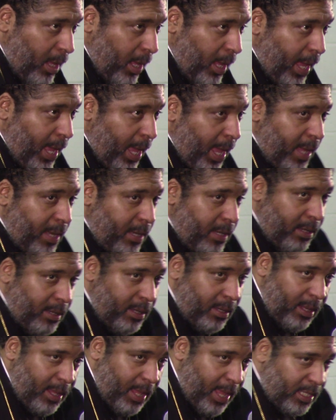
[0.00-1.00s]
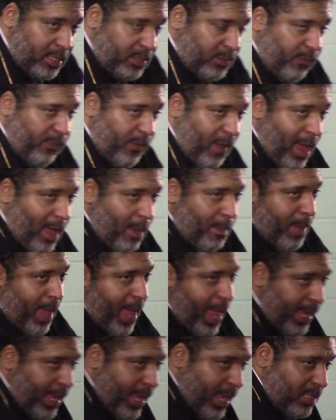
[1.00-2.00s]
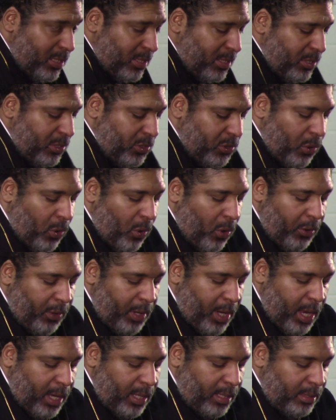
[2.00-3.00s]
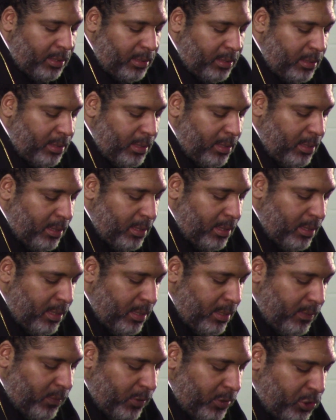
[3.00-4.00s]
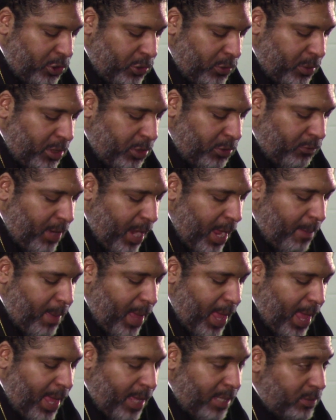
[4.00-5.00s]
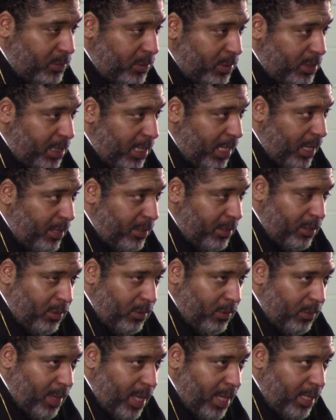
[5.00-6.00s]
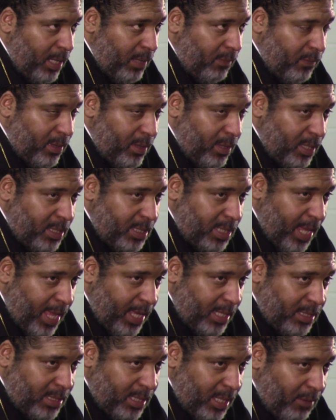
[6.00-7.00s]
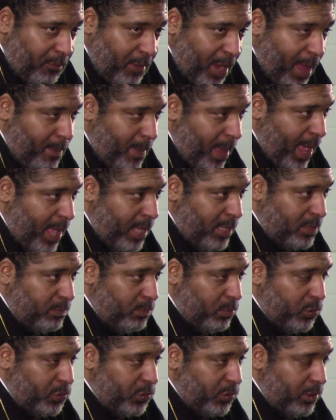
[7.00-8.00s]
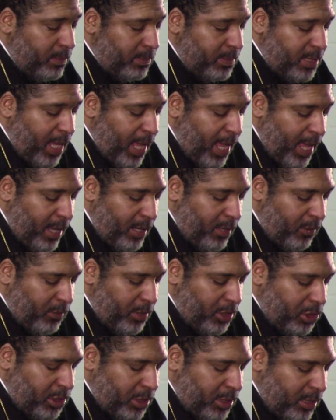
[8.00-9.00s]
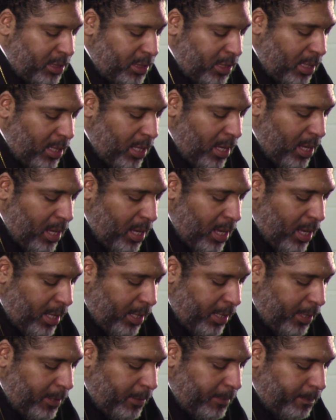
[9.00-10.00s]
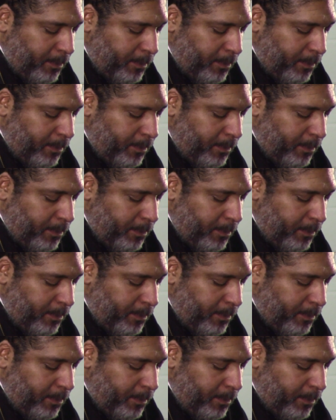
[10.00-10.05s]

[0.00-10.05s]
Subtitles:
And as far back as the Torah, the Jewish rabbis will tell you, and even the text that rabbis, Muslims, and Christians honor,